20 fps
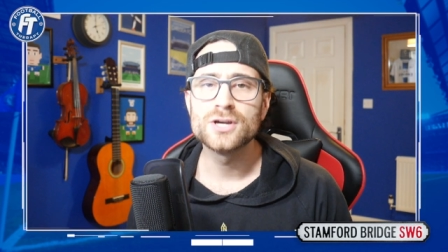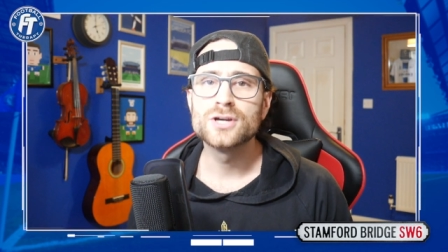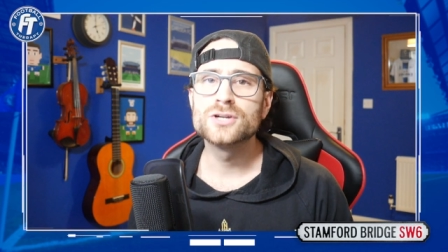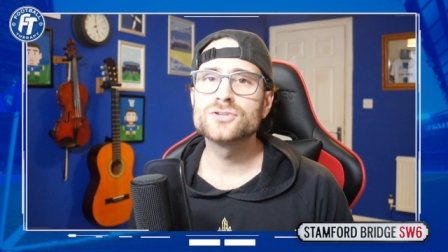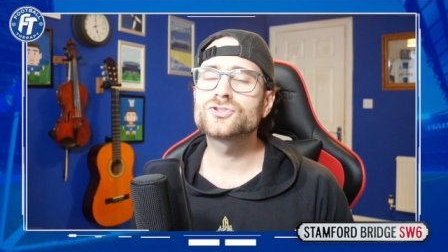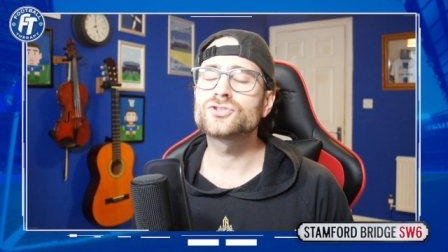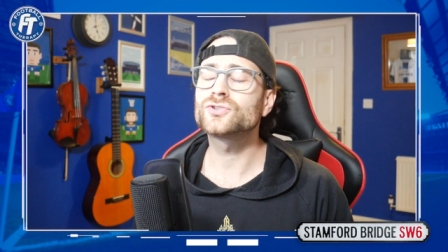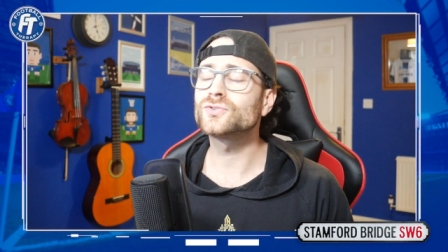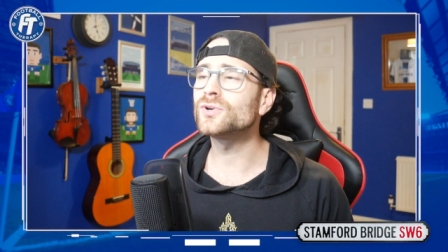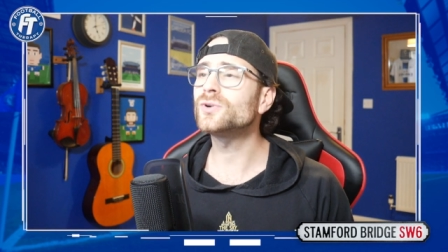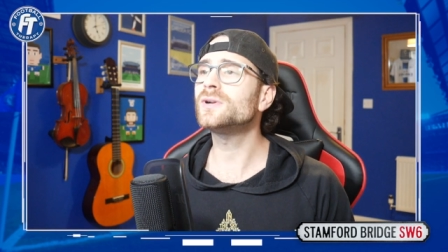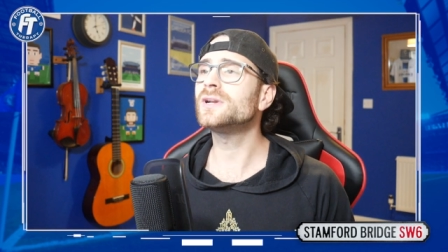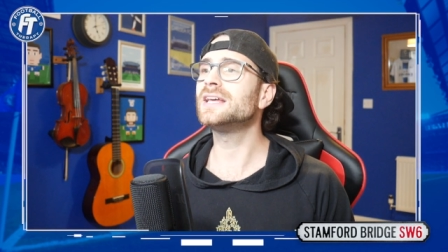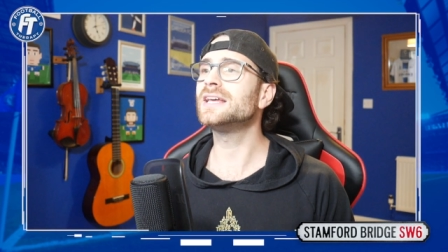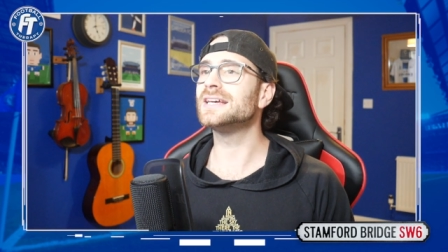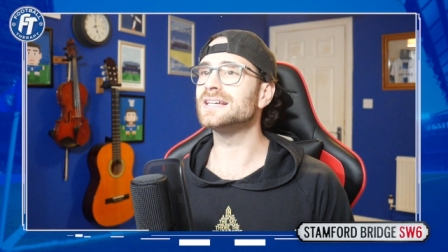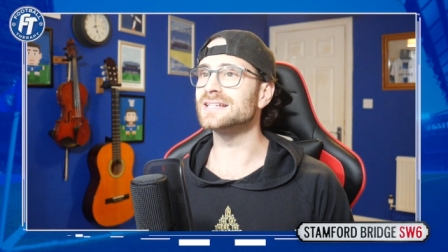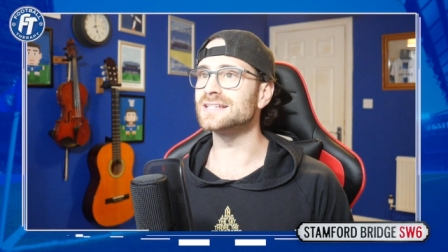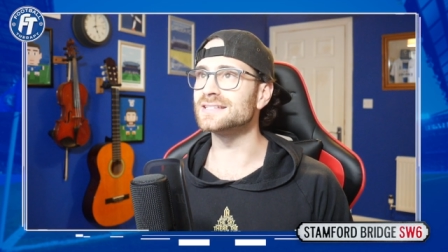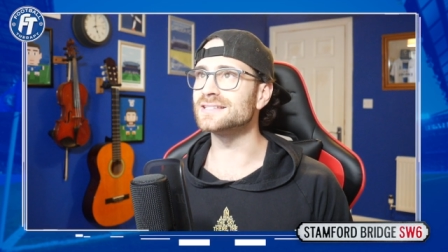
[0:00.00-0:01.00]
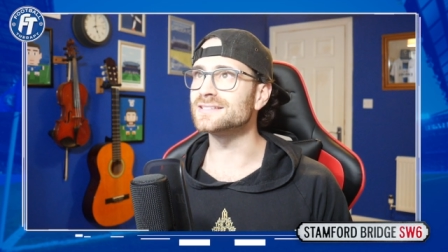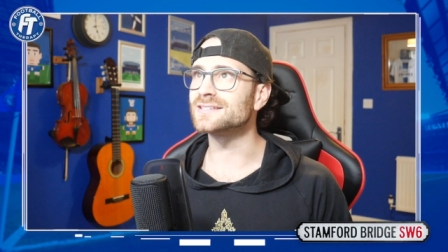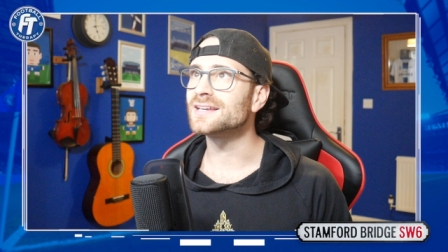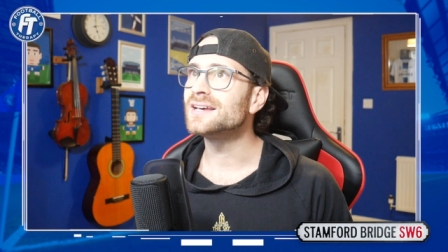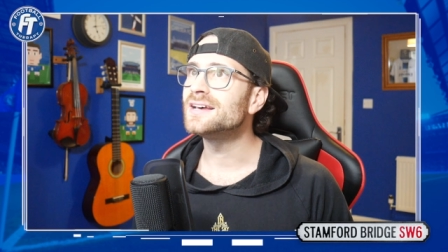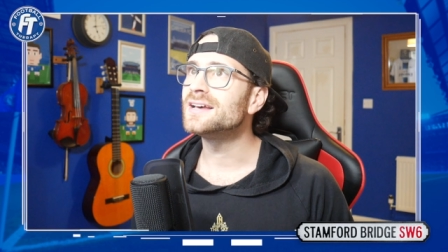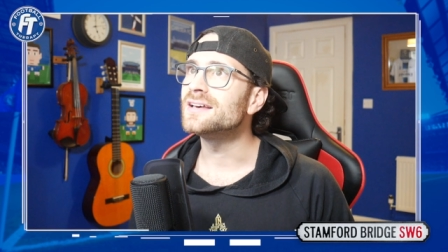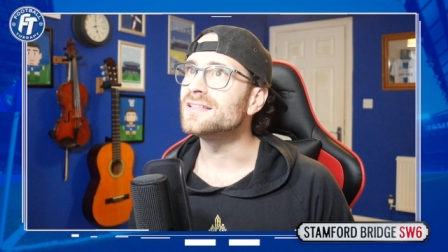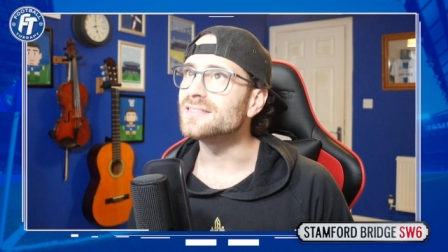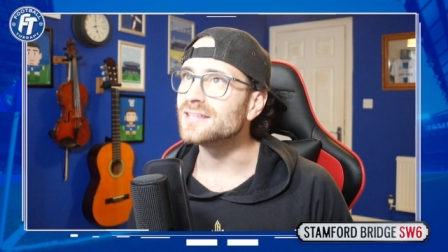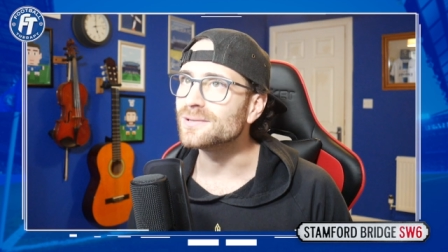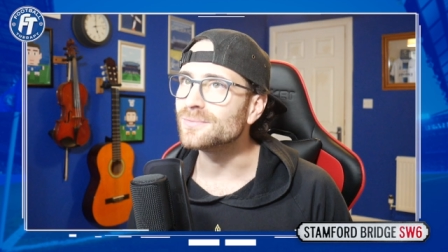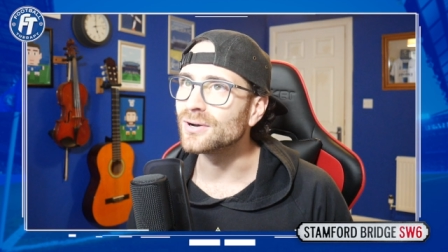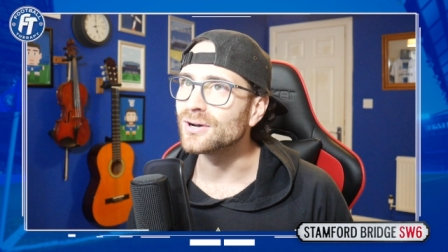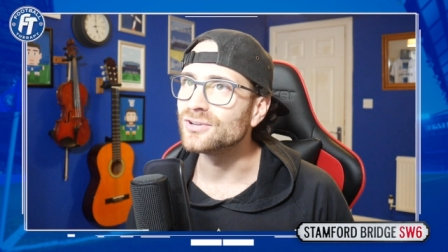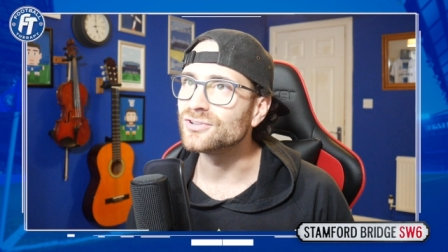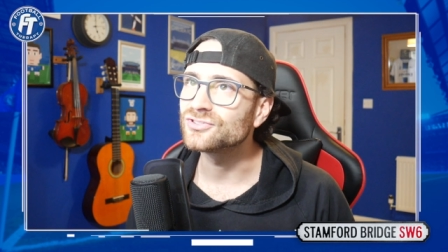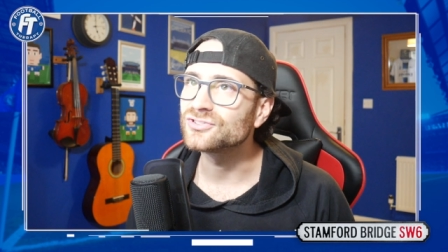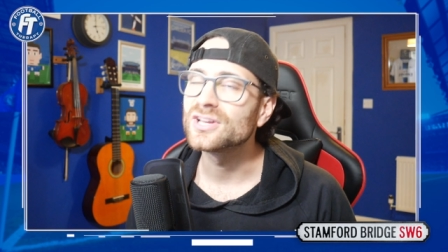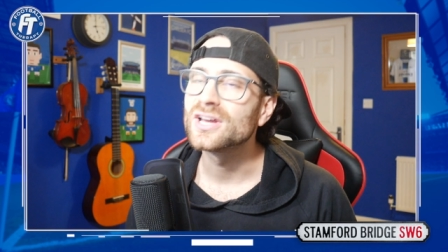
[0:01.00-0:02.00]
Truly is the
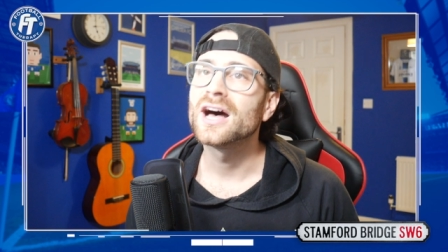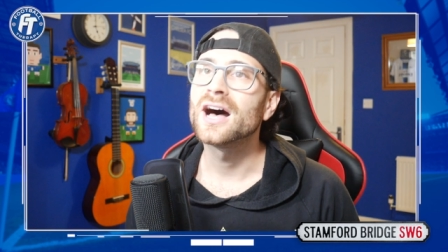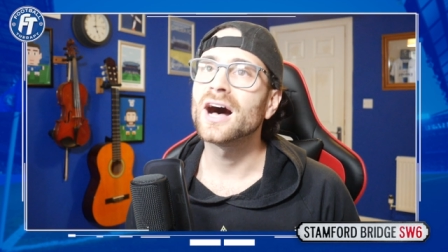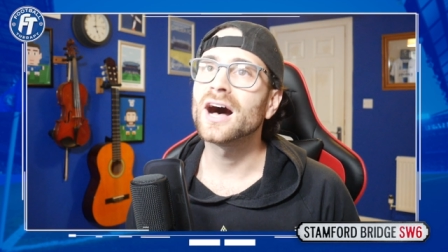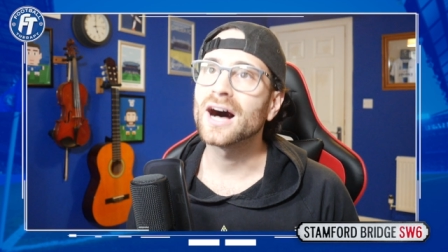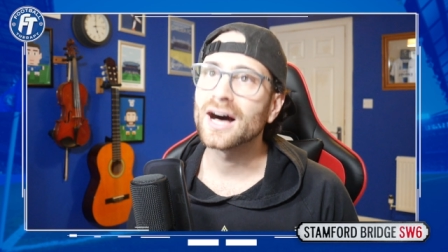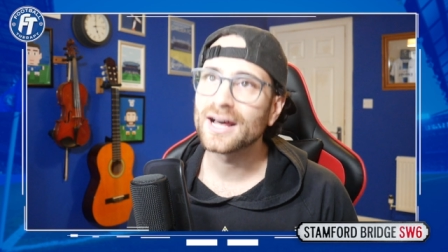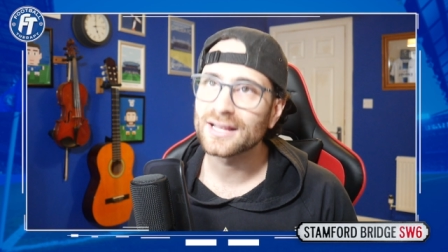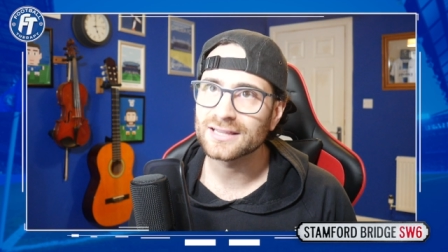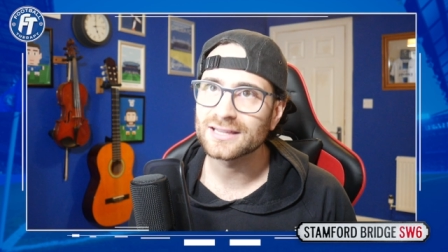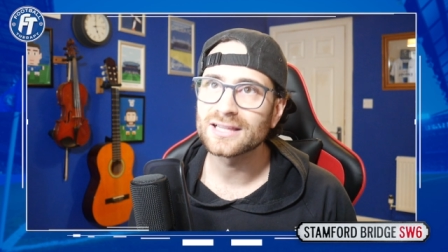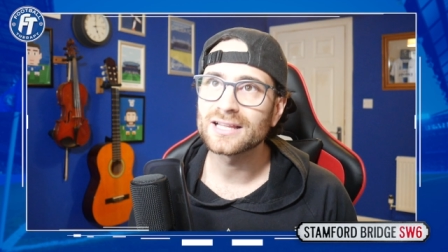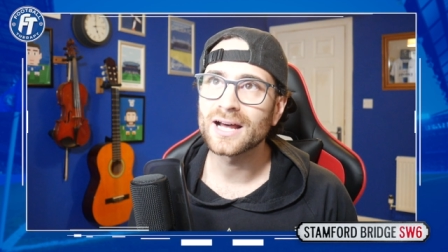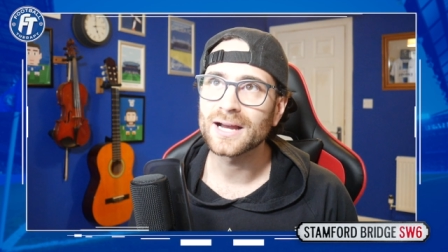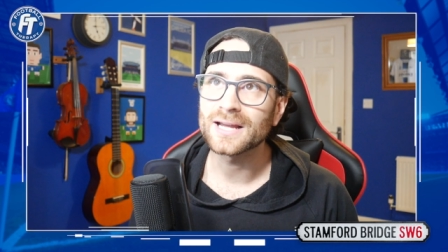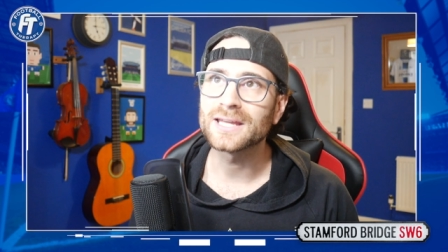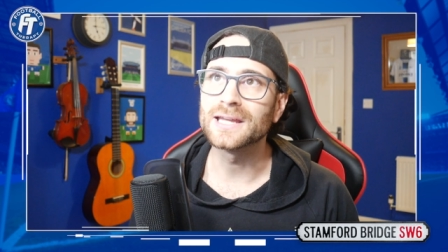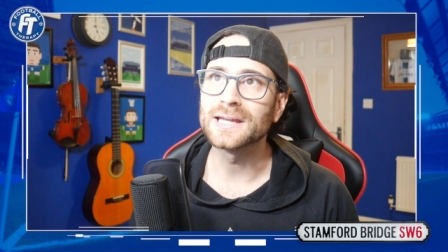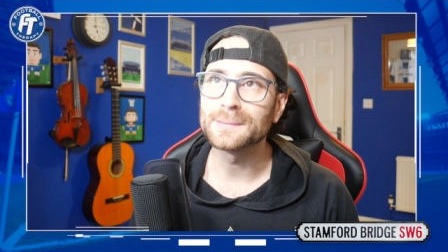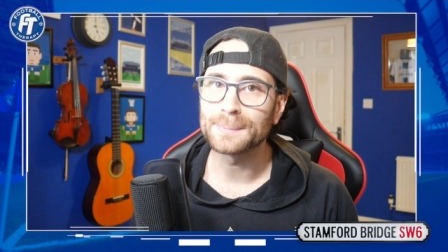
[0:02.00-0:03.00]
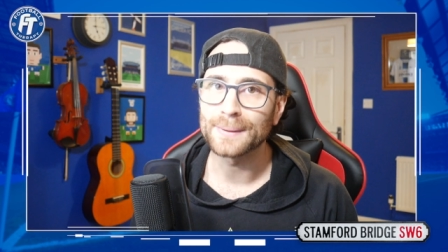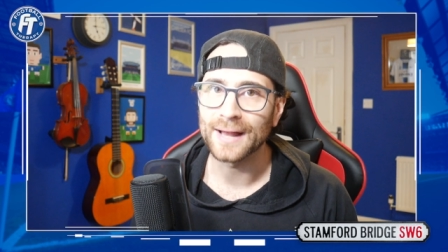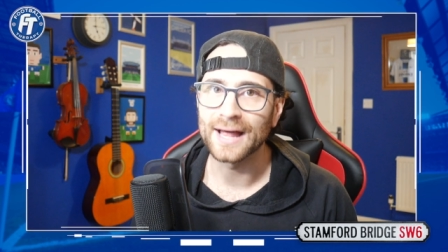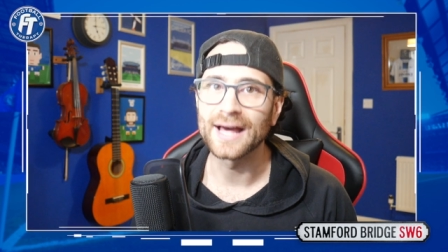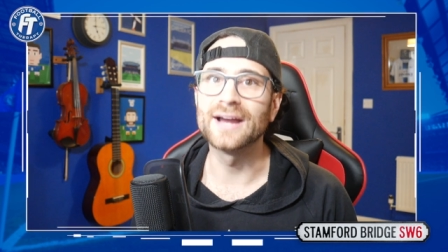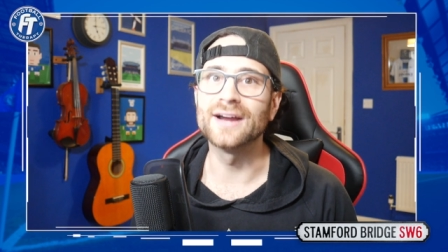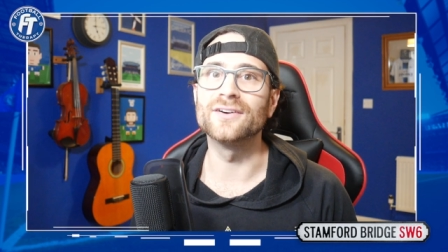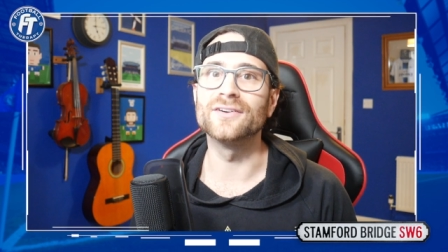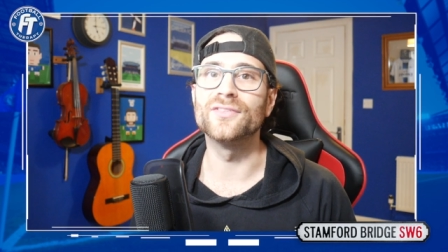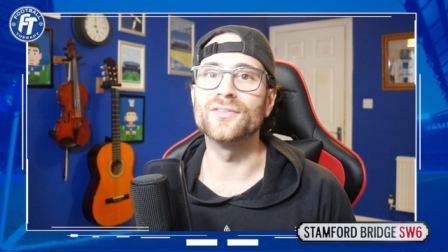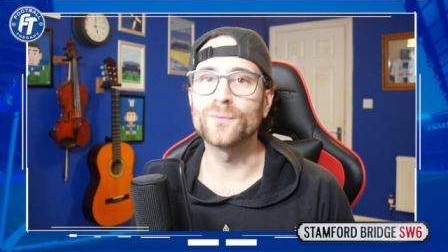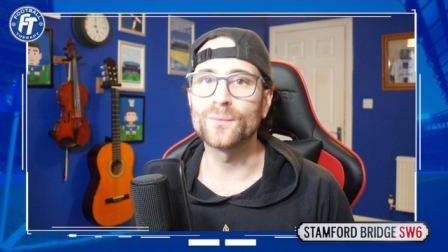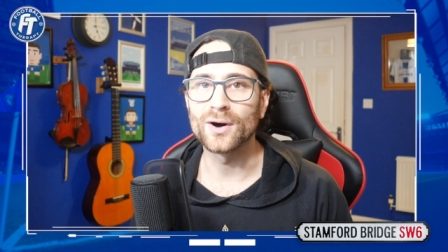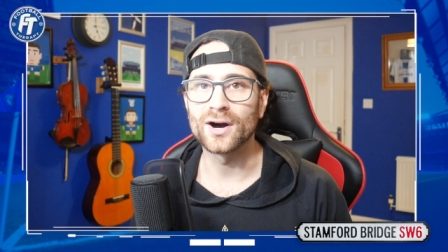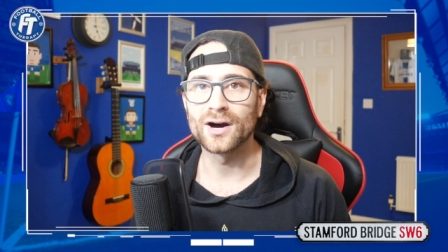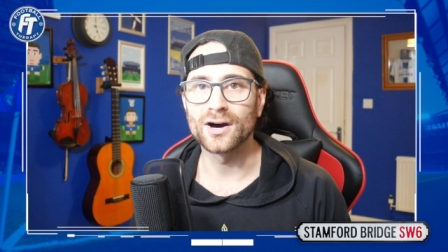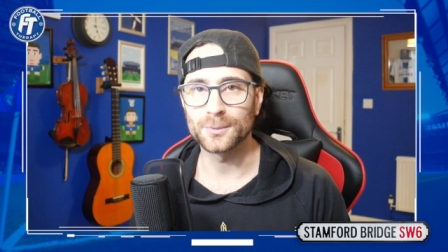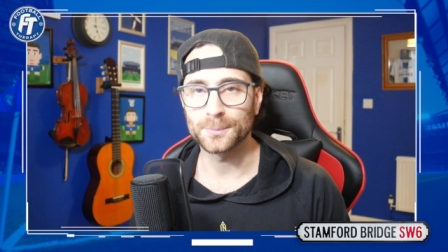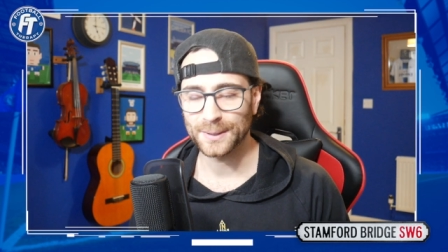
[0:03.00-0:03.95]
most unlucky player in the world.